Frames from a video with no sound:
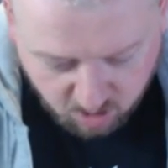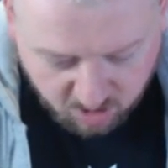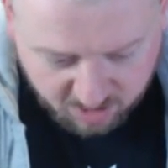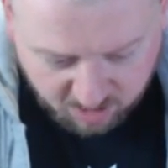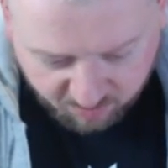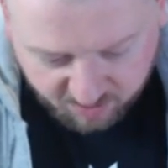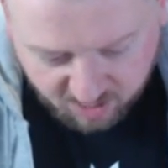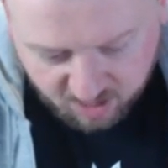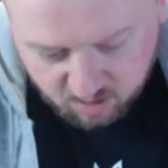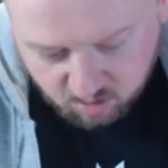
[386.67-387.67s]
Now,
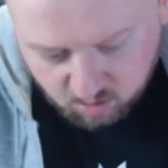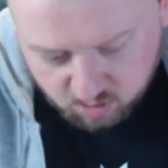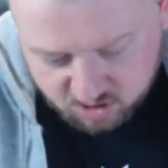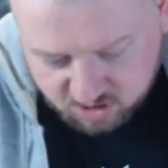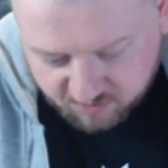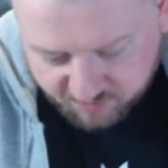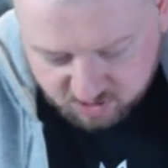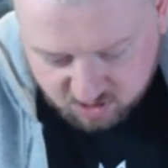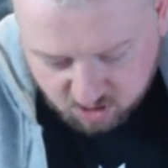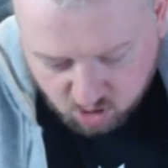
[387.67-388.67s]
that looks as if
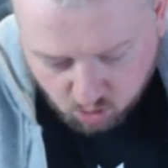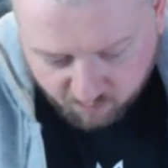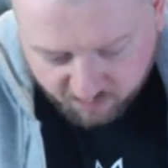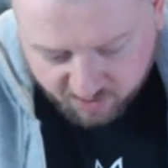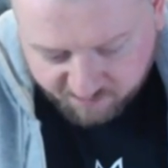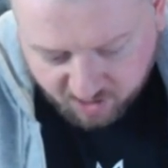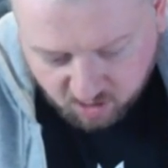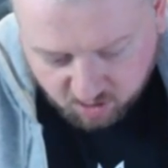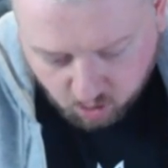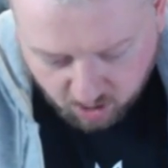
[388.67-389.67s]
it's covering
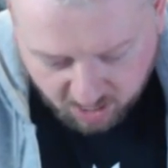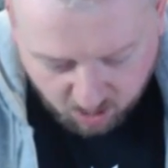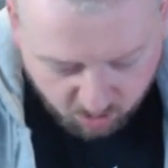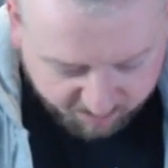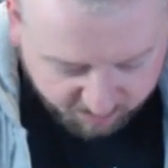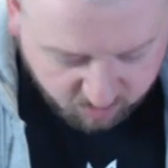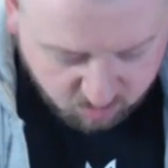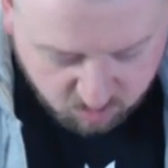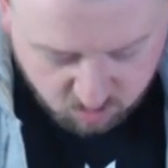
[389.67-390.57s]
Velcro. However,